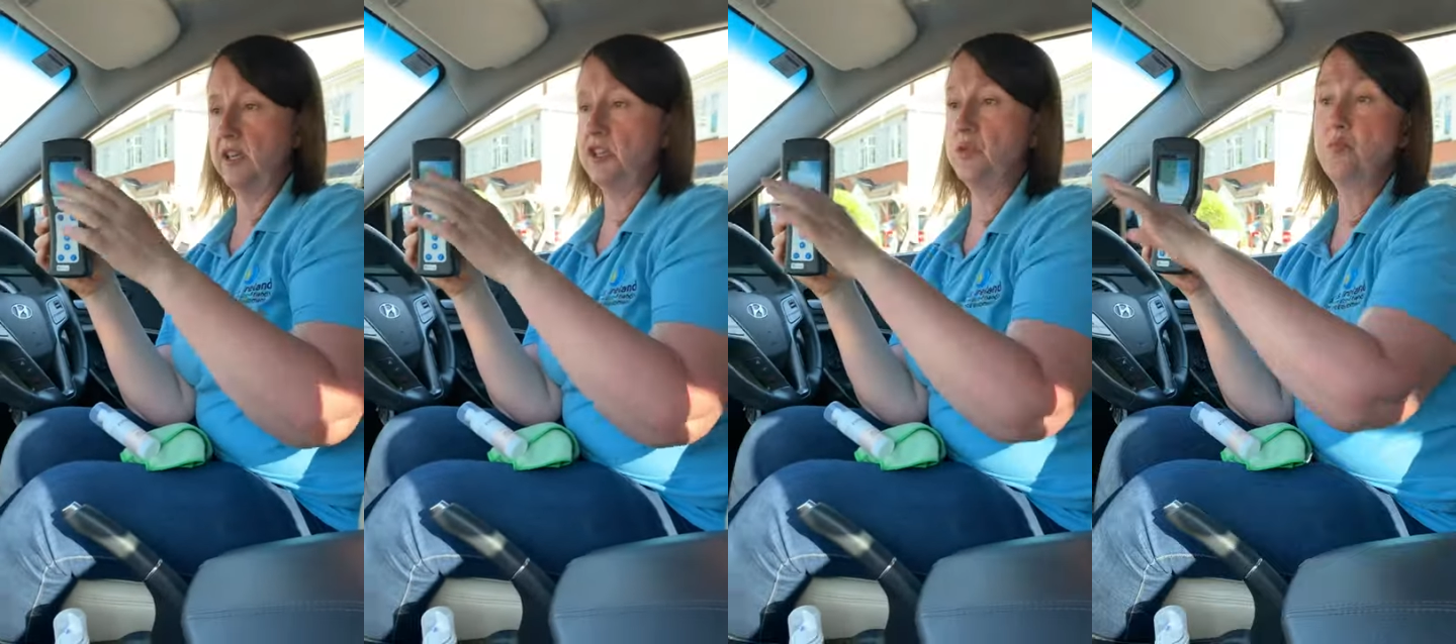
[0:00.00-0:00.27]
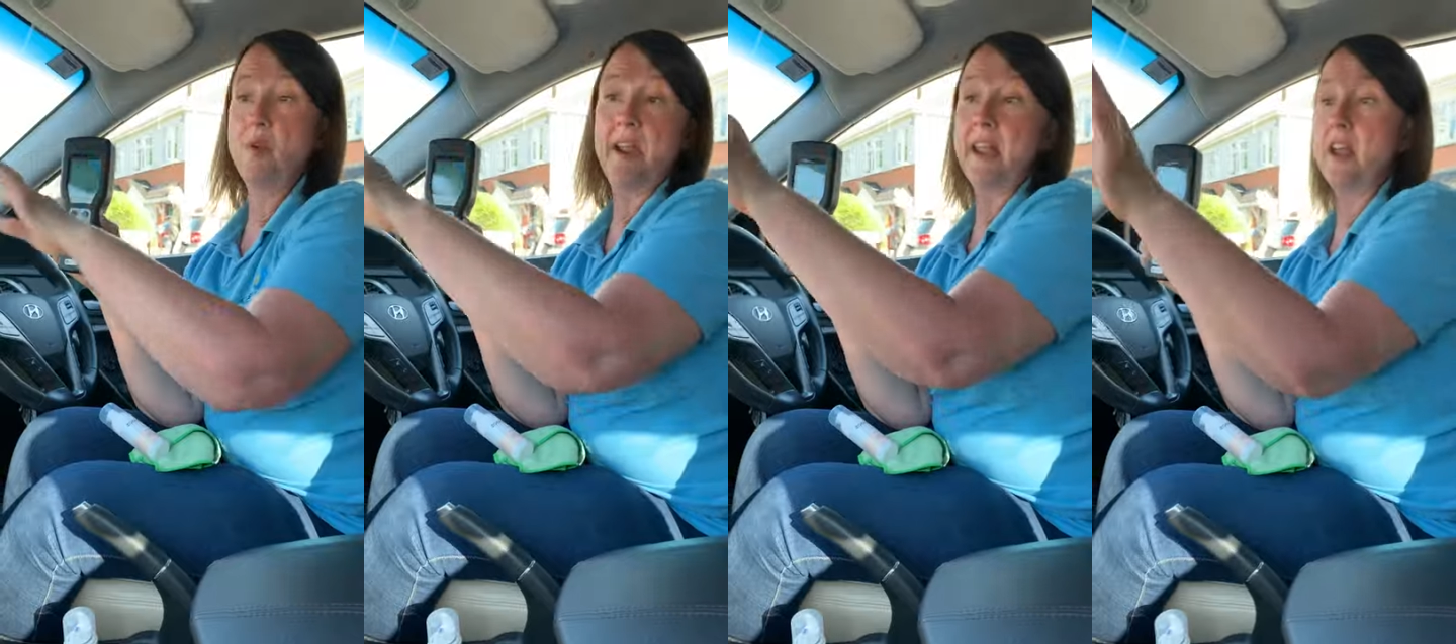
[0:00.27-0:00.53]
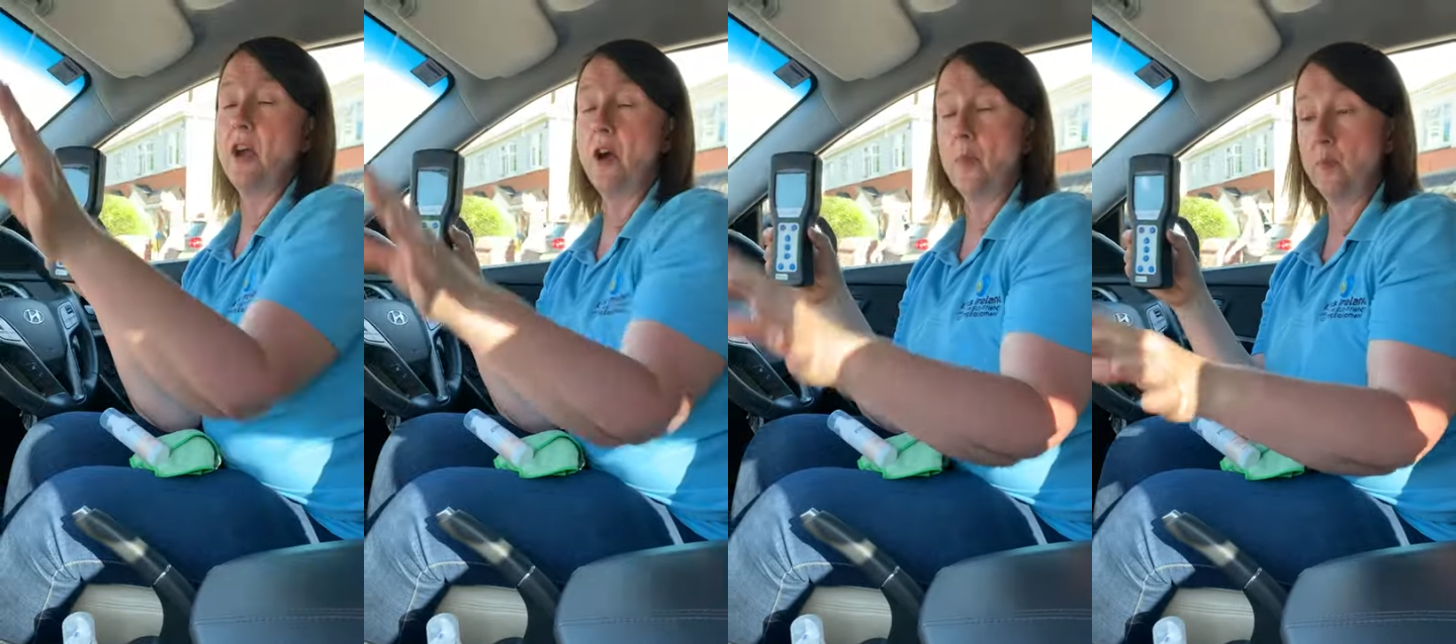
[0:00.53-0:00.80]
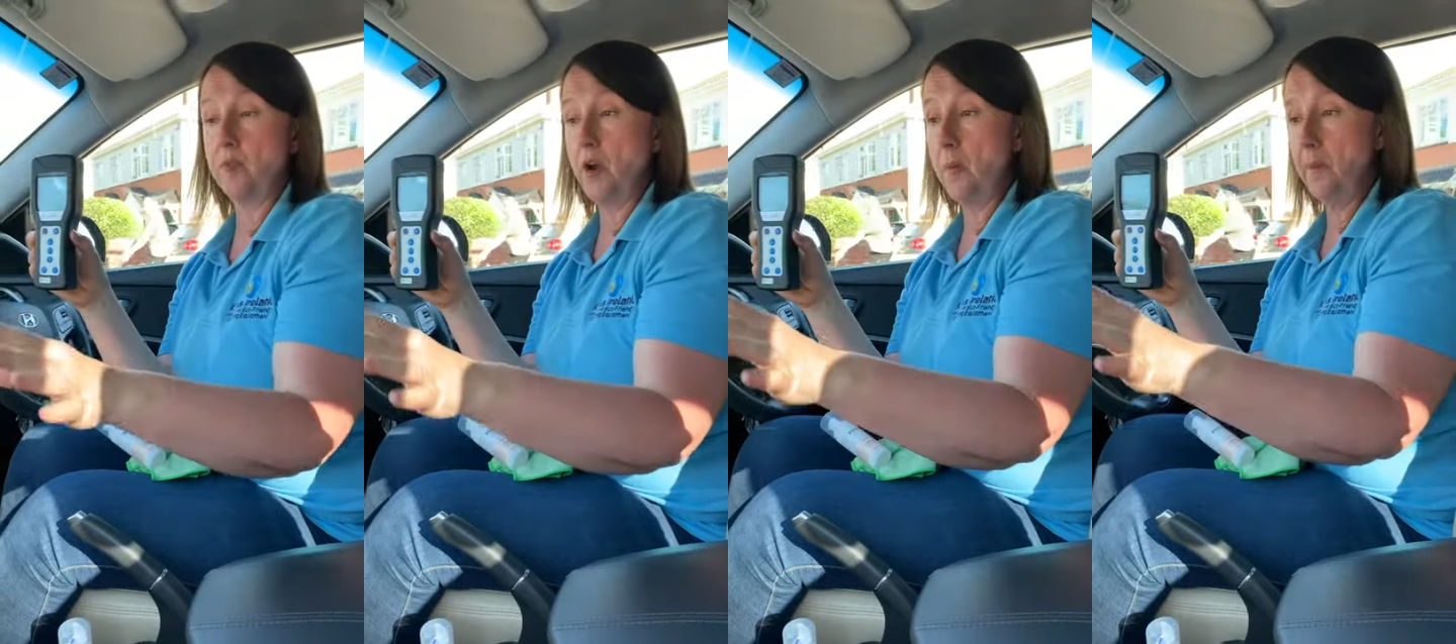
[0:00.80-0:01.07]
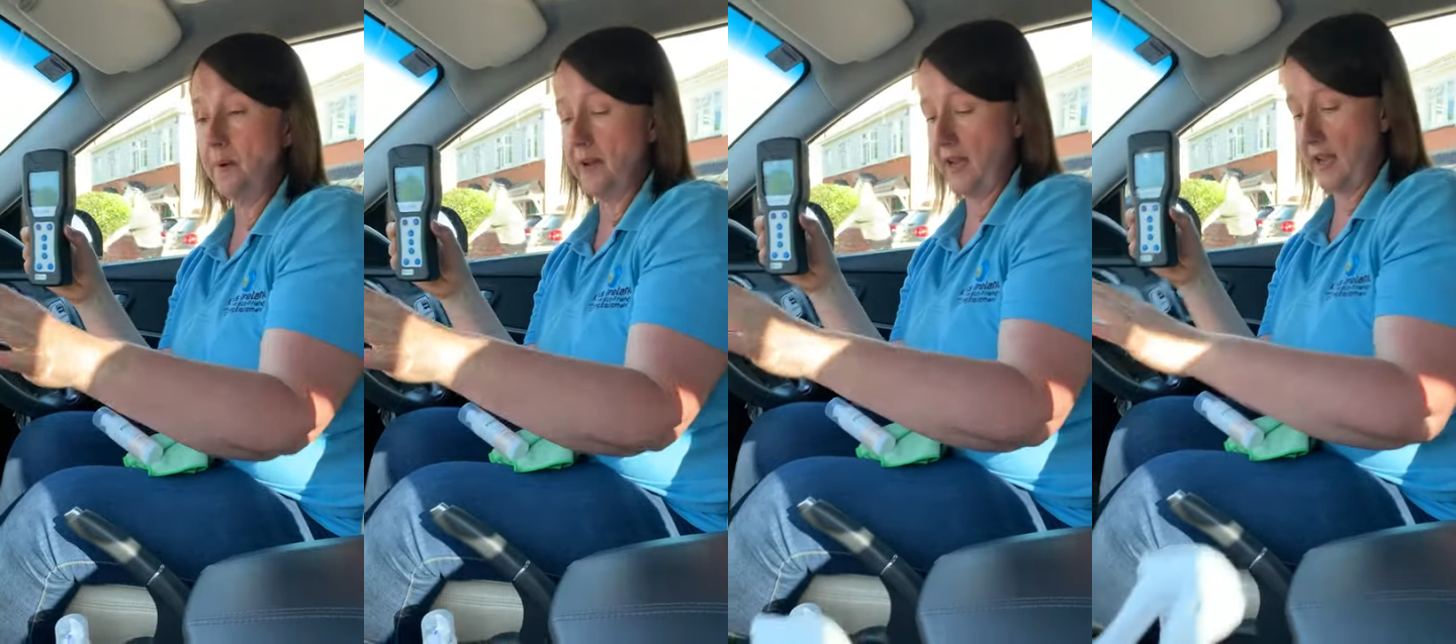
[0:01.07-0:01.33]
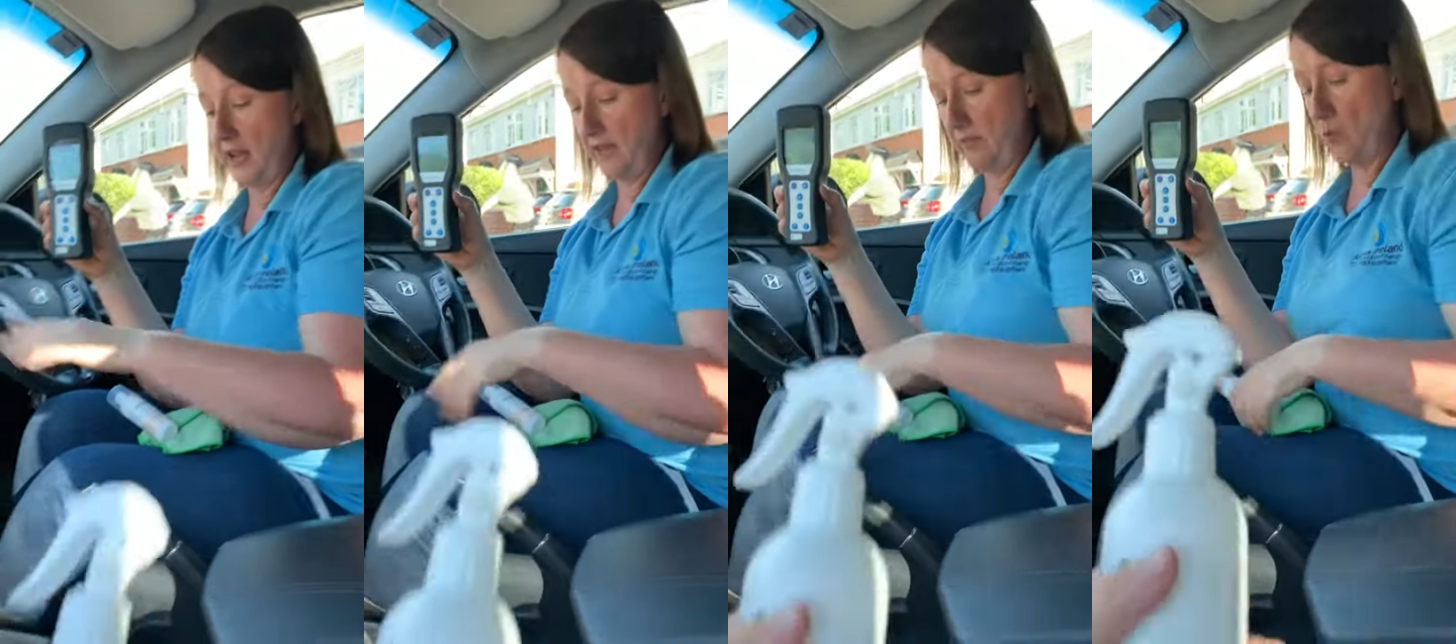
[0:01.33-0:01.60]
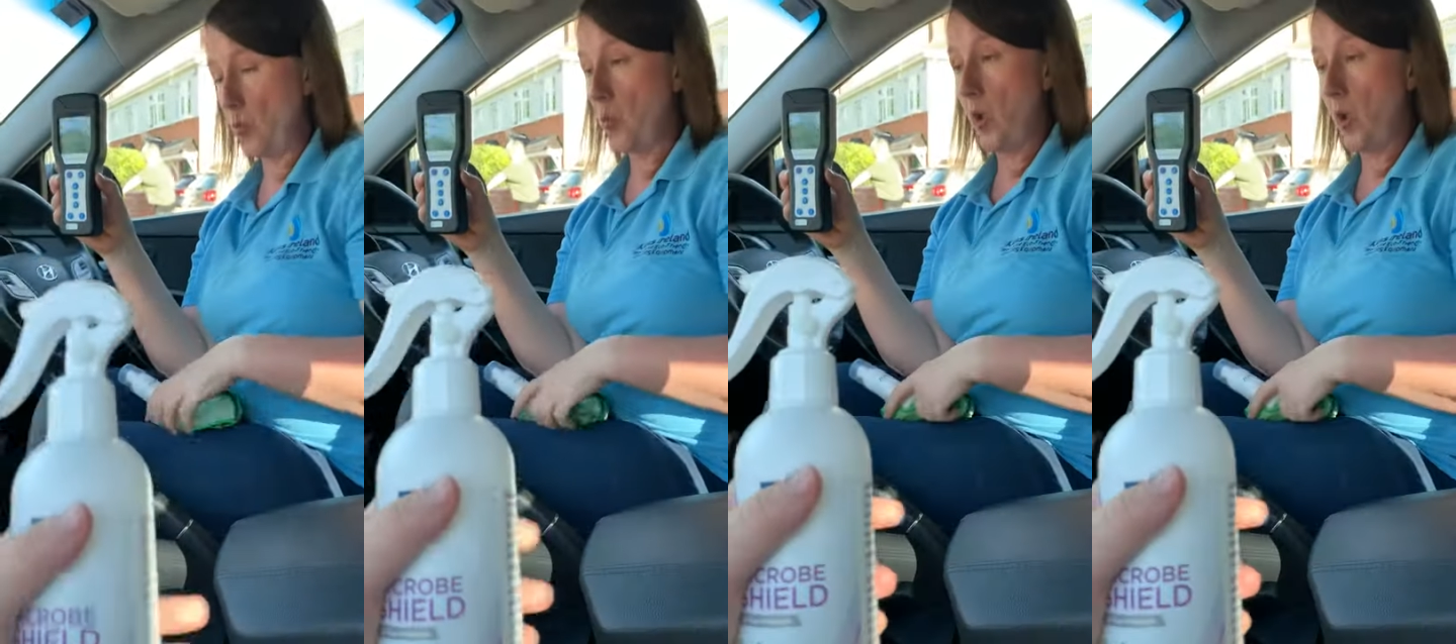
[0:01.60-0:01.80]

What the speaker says: spraying it on properly and